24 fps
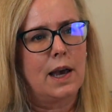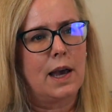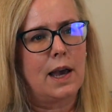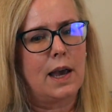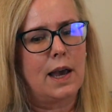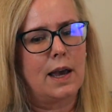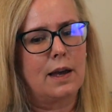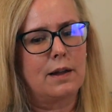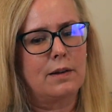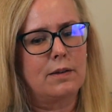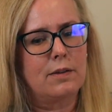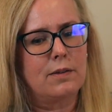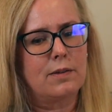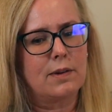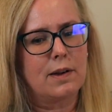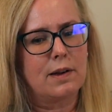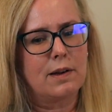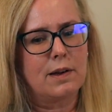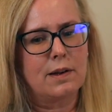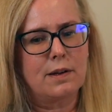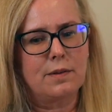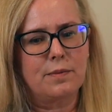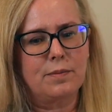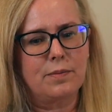And
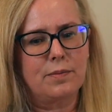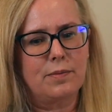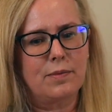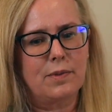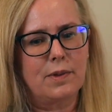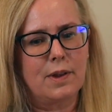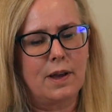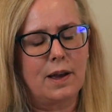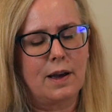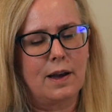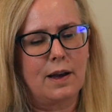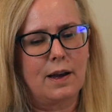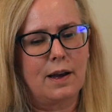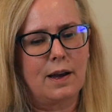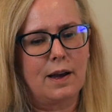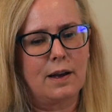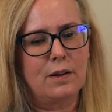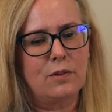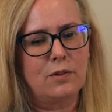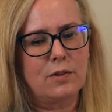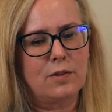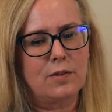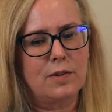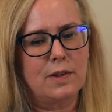uh,
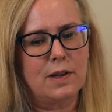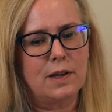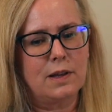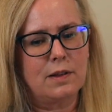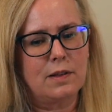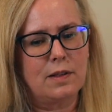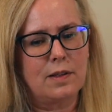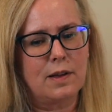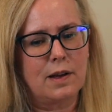I just think